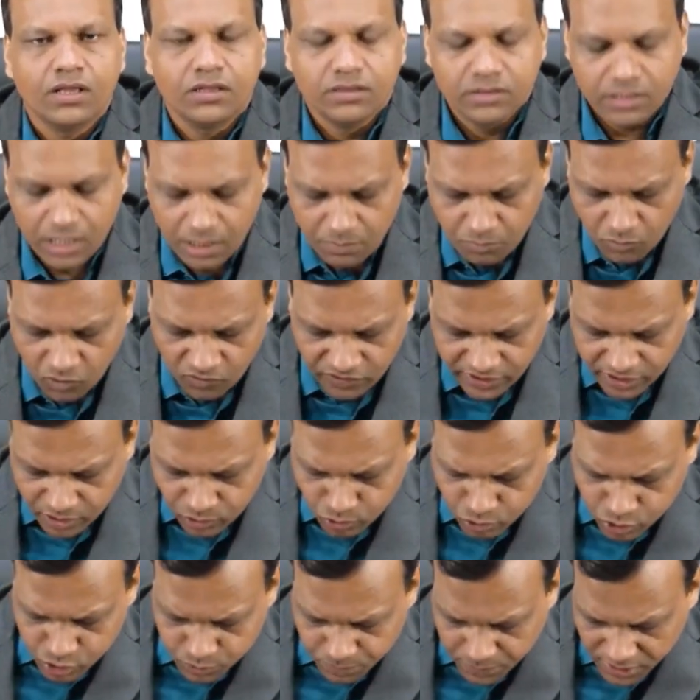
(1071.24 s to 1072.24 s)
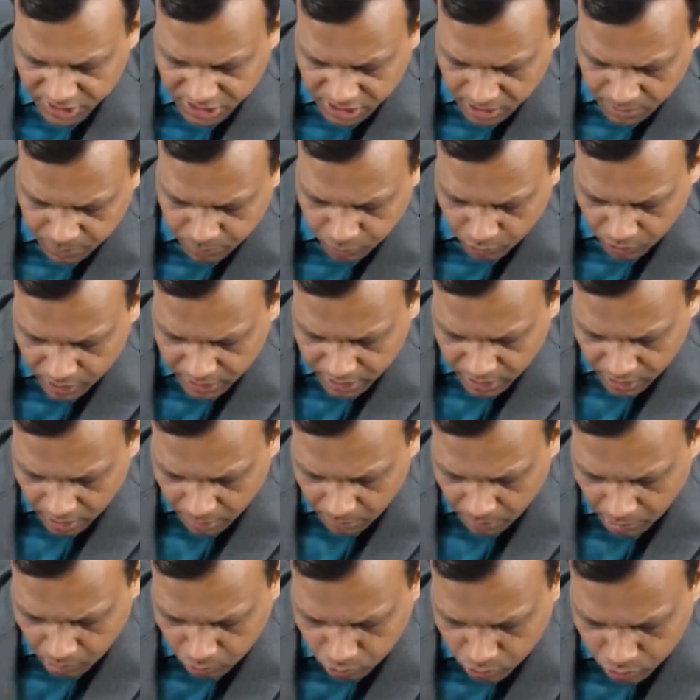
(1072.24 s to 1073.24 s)
Then moving to special point
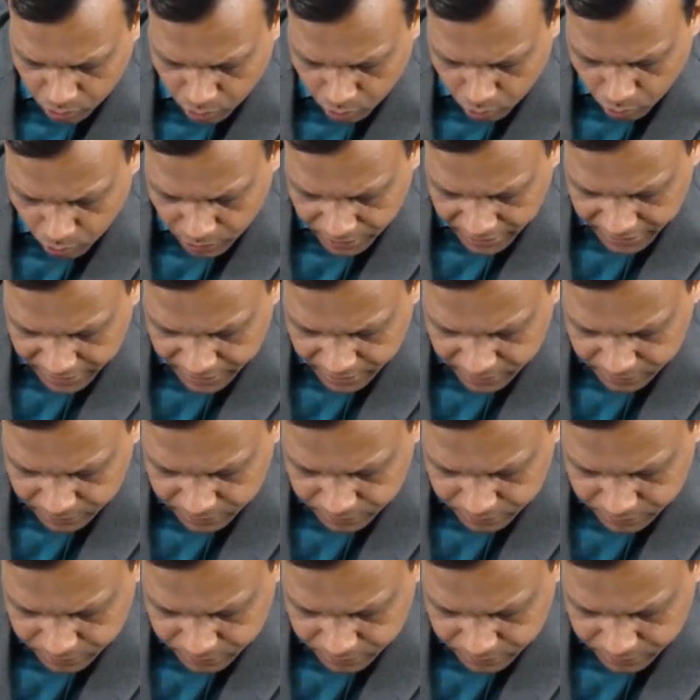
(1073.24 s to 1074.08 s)
about quinine.